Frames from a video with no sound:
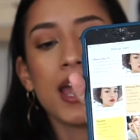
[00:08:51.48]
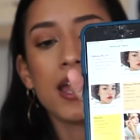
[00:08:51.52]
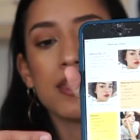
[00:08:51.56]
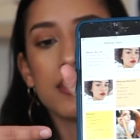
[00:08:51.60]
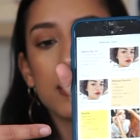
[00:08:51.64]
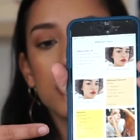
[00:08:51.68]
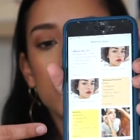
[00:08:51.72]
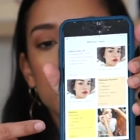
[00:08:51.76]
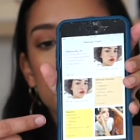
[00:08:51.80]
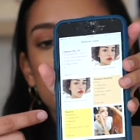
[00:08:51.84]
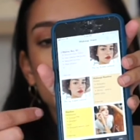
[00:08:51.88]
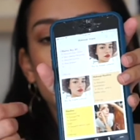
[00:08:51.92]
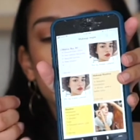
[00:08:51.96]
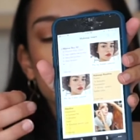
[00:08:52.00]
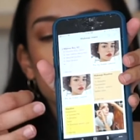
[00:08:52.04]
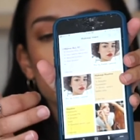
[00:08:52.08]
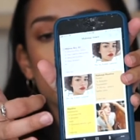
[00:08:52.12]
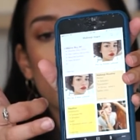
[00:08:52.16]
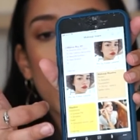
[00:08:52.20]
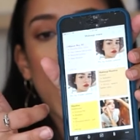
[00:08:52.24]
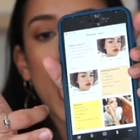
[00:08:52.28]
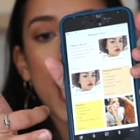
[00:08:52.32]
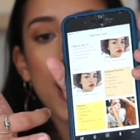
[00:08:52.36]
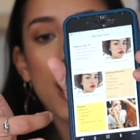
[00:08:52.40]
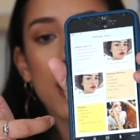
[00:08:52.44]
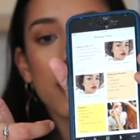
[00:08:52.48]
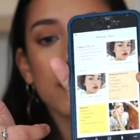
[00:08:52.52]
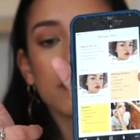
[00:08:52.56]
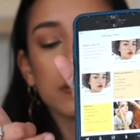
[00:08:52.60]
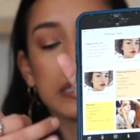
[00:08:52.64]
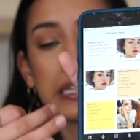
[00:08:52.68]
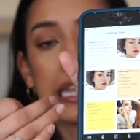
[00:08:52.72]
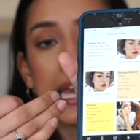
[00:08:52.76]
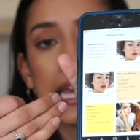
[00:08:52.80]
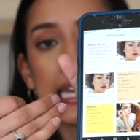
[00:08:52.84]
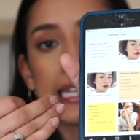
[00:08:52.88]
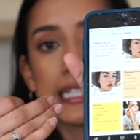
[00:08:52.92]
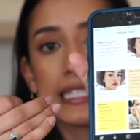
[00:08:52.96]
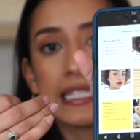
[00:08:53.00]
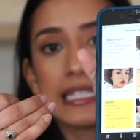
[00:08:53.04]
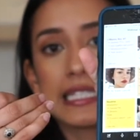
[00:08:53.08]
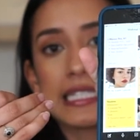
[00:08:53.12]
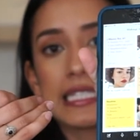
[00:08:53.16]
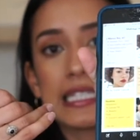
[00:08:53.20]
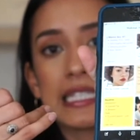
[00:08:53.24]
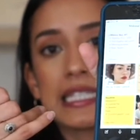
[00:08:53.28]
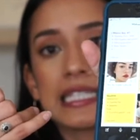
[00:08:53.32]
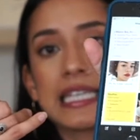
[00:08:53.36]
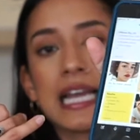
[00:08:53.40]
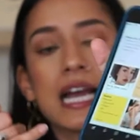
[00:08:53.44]
and then you can also have
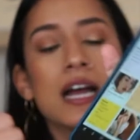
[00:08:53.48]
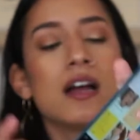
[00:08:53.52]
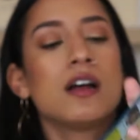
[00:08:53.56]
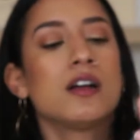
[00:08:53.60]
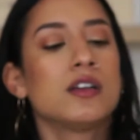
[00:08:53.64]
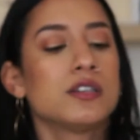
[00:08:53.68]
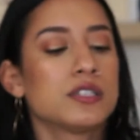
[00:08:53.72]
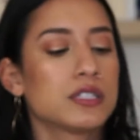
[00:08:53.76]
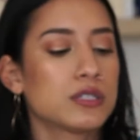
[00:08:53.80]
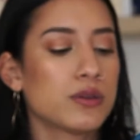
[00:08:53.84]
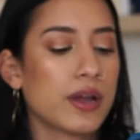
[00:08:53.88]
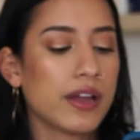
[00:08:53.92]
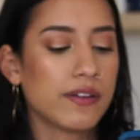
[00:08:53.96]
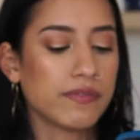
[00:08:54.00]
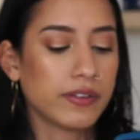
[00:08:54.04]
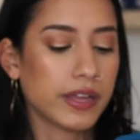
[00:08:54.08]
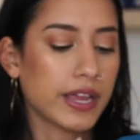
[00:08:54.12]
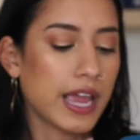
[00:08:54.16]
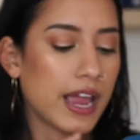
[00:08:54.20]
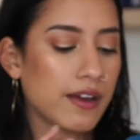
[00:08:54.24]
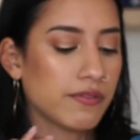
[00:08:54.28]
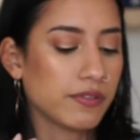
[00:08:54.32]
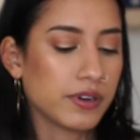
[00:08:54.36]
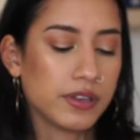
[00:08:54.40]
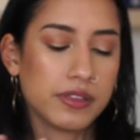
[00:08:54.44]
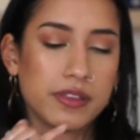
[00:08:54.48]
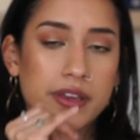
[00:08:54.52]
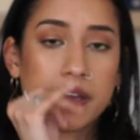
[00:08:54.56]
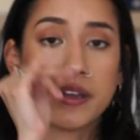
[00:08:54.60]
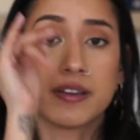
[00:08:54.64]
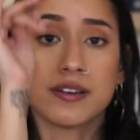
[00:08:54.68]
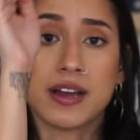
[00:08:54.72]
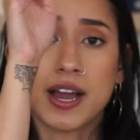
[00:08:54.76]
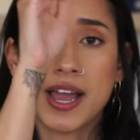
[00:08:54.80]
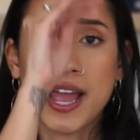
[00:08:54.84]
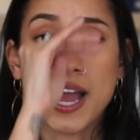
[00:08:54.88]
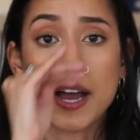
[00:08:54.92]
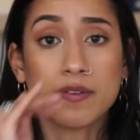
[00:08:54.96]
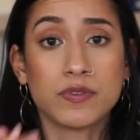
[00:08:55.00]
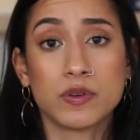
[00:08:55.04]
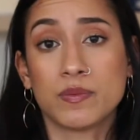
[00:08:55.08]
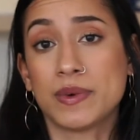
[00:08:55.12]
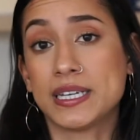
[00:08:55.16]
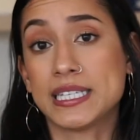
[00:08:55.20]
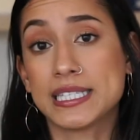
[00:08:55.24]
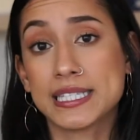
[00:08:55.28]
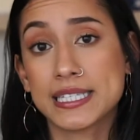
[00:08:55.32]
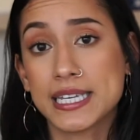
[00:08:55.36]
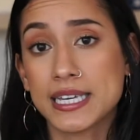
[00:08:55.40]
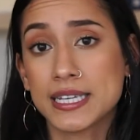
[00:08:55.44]
lists. So I have like everything I have in
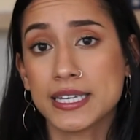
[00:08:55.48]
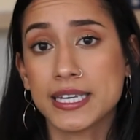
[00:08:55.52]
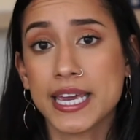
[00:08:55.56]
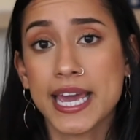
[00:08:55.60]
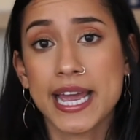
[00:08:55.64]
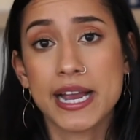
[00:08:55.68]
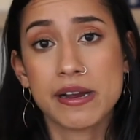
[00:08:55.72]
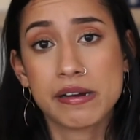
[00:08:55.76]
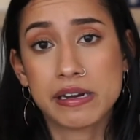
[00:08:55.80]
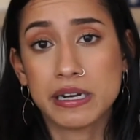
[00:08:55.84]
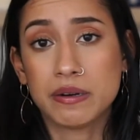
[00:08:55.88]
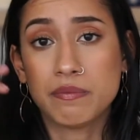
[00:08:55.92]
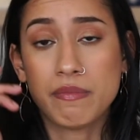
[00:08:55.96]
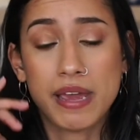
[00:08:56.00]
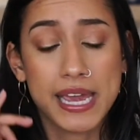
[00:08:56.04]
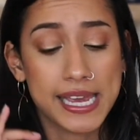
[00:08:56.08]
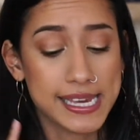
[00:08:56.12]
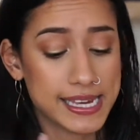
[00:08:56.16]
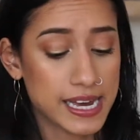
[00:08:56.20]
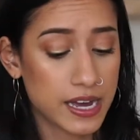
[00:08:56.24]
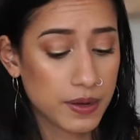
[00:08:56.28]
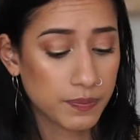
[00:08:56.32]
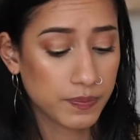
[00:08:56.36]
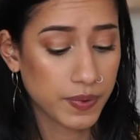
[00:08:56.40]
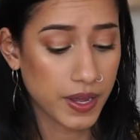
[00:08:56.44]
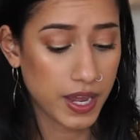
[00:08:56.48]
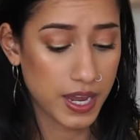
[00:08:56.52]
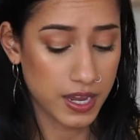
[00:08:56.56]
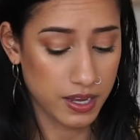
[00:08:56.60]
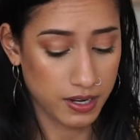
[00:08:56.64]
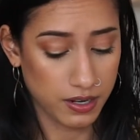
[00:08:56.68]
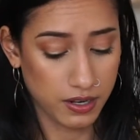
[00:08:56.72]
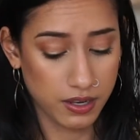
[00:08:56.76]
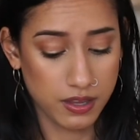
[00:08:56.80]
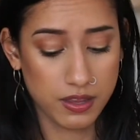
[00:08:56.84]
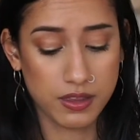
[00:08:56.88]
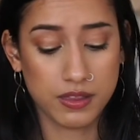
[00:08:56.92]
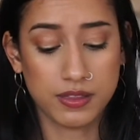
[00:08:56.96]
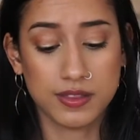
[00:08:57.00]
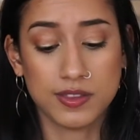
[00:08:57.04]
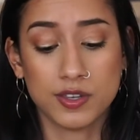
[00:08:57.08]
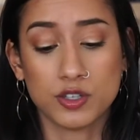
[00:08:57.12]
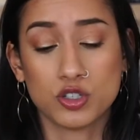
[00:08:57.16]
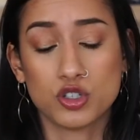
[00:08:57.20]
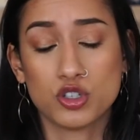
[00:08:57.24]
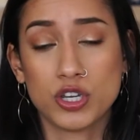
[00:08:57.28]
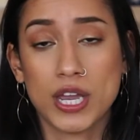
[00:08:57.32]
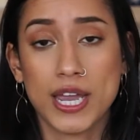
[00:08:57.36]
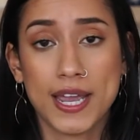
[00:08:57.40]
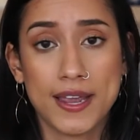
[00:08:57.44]
my skincare and makeup and the
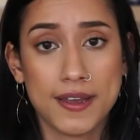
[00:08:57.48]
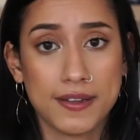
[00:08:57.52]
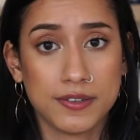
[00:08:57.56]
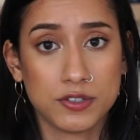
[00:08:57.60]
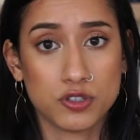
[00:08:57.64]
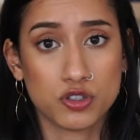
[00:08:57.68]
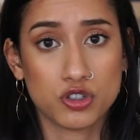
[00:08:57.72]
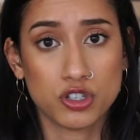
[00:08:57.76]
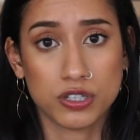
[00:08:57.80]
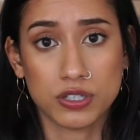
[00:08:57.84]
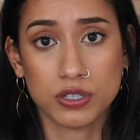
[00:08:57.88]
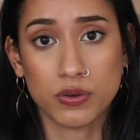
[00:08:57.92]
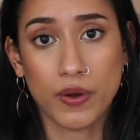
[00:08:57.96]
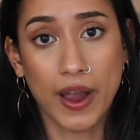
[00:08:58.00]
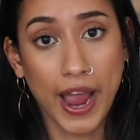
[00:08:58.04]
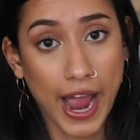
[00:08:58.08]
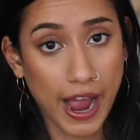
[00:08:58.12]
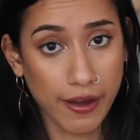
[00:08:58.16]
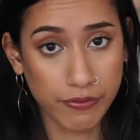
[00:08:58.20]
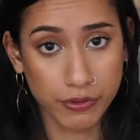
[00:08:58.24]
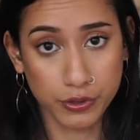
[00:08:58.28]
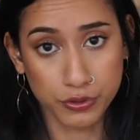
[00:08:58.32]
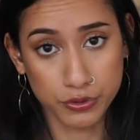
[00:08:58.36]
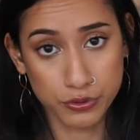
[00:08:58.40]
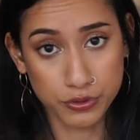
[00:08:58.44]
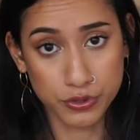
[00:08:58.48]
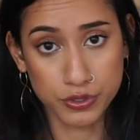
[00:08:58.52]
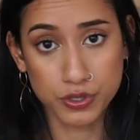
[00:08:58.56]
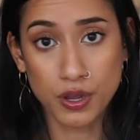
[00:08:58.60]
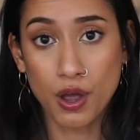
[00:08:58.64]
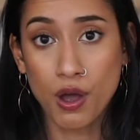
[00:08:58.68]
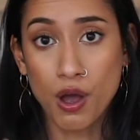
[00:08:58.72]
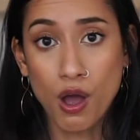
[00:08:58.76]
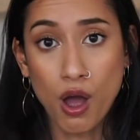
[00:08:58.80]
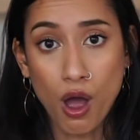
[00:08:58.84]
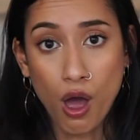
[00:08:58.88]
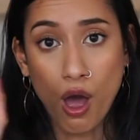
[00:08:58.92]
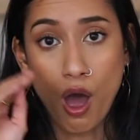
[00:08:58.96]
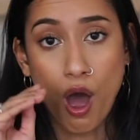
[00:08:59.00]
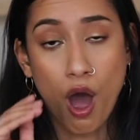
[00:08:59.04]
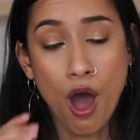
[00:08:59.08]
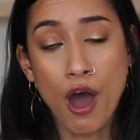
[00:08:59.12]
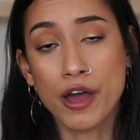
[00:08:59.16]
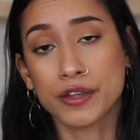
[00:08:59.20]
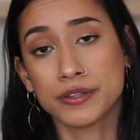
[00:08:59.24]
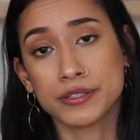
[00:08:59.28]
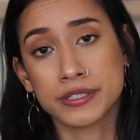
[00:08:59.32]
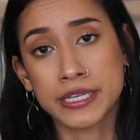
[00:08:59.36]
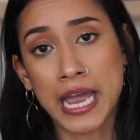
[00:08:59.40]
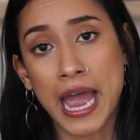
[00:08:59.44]
shades, just so I have those
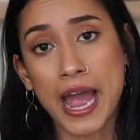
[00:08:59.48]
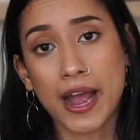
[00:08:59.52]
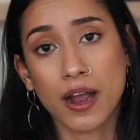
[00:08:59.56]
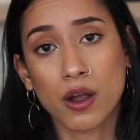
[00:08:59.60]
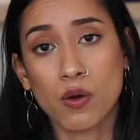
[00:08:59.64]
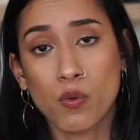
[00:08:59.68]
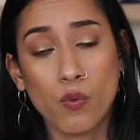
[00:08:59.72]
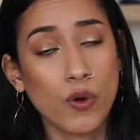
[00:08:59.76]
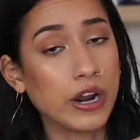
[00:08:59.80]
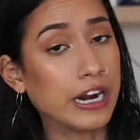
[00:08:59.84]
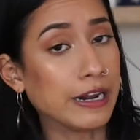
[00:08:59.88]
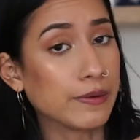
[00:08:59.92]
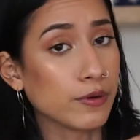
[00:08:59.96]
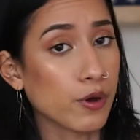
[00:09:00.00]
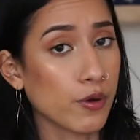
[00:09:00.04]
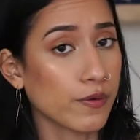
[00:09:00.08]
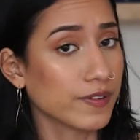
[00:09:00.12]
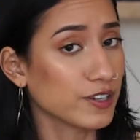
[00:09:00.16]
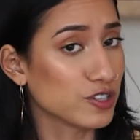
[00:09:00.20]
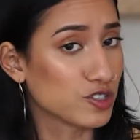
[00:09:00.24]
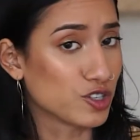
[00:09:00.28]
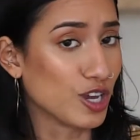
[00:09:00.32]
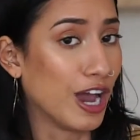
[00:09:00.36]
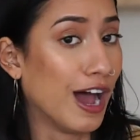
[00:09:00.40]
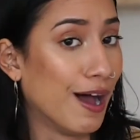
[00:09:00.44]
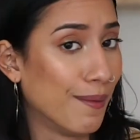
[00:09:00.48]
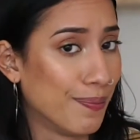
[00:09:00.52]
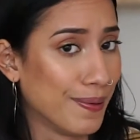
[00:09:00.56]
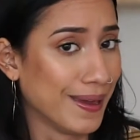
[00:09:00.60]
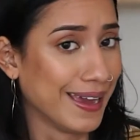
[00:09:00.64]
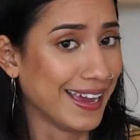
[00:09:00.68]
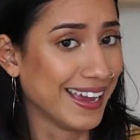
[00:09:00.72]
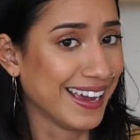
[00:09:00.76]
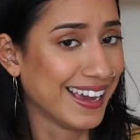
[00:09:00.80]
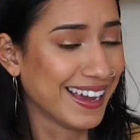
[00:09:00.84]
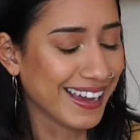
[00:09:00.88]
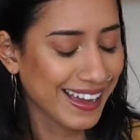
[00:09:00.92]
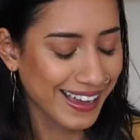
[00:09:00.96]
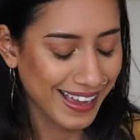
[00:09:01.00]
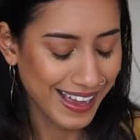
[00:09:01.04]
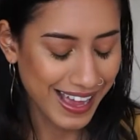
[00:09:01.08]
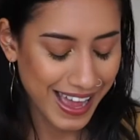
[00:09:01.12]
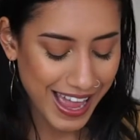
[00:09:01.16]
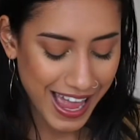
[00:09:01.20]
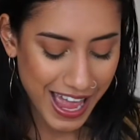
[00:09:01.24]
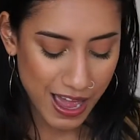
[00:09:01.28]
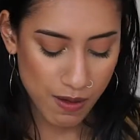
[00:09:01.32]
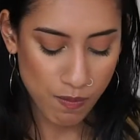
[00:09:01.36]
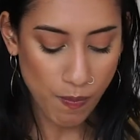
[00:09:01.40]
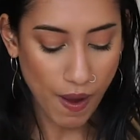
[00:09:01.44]
on deck when I'm going shopping
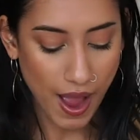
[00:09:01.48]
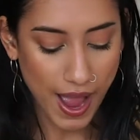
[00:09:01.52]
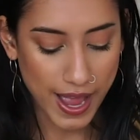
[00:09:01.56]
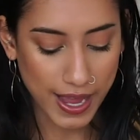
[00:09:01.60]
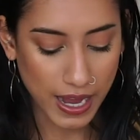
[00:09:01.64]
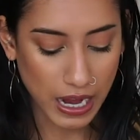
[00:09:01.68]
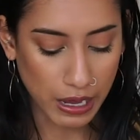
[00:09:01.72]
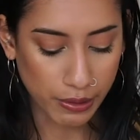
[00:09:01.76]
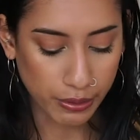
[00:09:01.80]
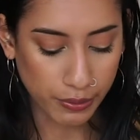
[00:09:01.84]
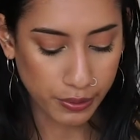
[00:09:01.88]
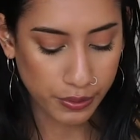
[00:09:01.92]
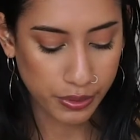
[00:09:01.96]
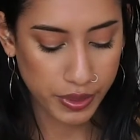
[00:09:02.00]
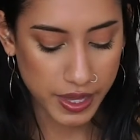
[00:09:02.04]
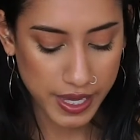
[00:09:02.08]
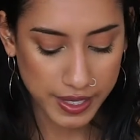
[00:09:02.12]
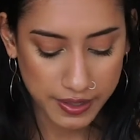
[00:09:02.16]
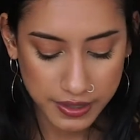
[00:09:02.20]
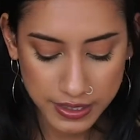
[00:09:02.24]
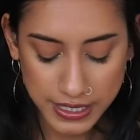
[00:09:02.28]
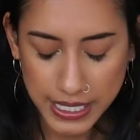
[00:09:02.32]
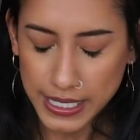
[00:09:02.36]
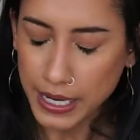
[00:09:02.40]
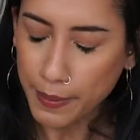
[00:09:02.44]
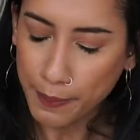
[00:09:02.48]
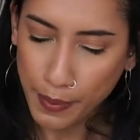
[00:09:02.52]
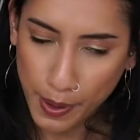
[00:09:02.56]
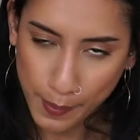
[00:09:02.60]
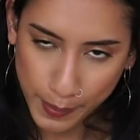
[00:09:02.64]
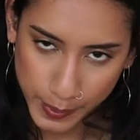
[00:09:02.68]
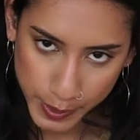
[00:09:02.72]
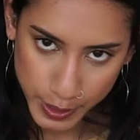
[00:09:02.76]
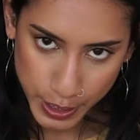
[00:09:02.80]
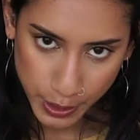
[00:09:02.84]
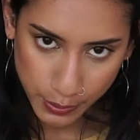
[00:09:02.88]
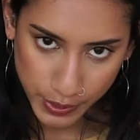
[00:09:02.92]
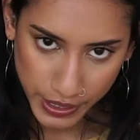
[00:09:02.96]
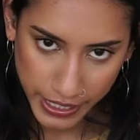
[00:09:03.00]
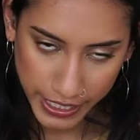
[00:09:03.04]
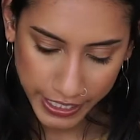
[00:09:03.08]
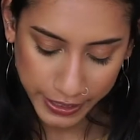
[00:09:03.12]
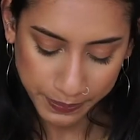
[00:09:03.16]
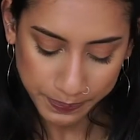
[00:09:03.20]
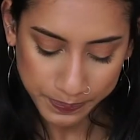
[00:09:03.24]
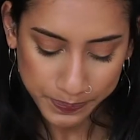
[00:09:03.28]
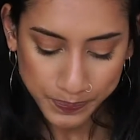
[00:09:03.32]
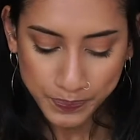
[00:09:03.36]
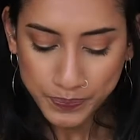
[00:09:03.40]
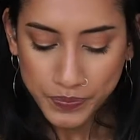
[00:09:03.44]
and buying other things that I probably don't
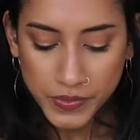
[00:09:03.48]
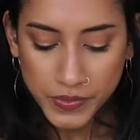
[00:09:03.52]
need.